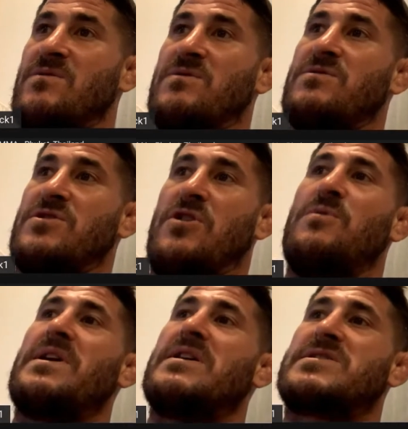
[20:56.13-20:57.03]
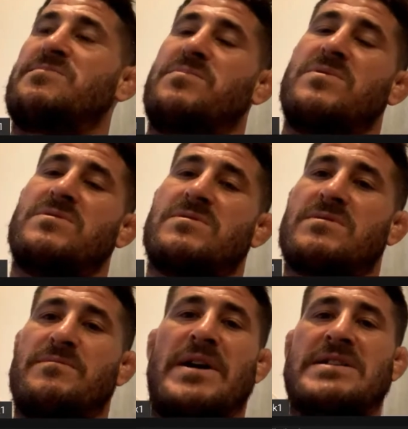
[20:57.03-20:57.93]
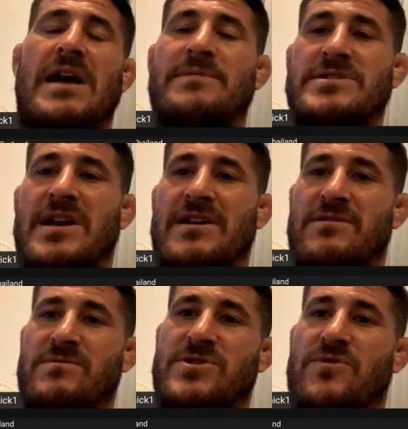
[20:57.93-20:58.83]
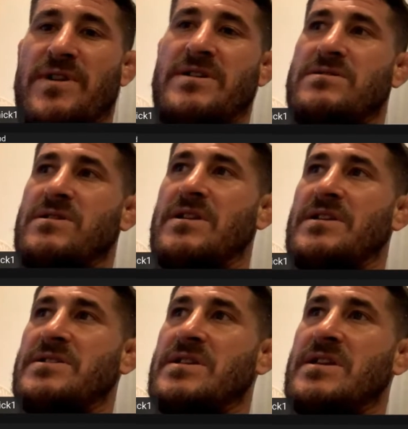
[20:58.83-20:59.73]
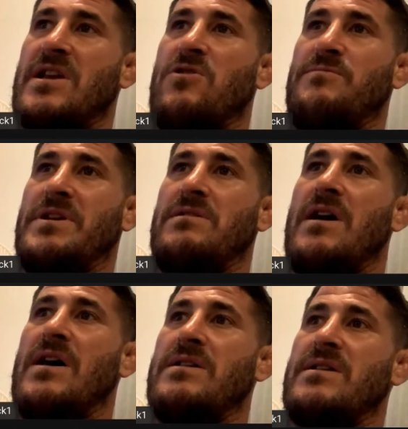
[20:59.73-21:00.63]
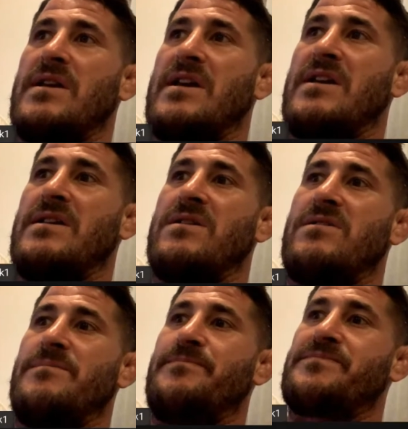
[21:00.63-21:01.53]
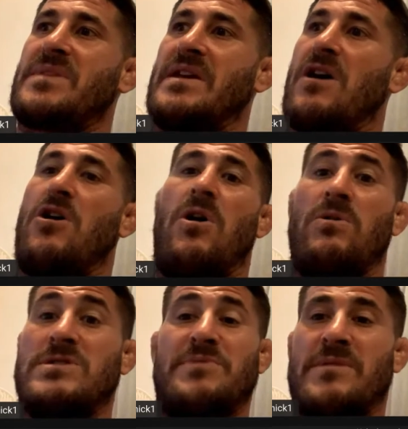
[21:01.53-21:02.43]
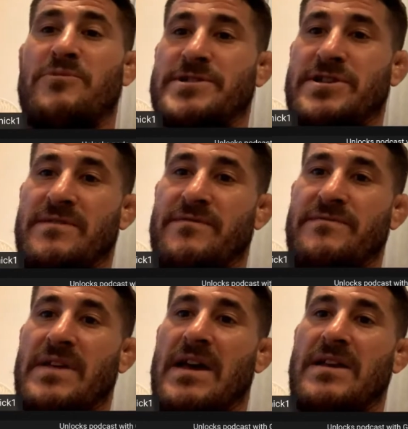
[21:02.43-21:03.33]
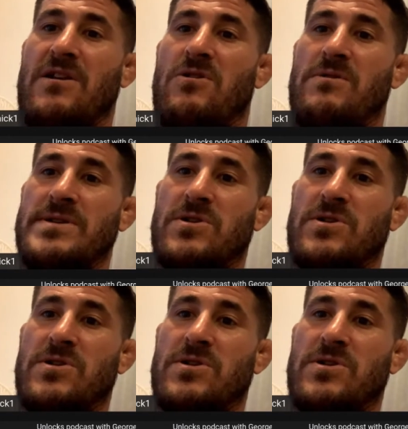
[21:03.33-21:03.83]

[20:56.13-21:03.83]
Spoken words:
it's my time at Tiger was great, and it helped me a lot. And I'll always be appreciative of that. And I'll always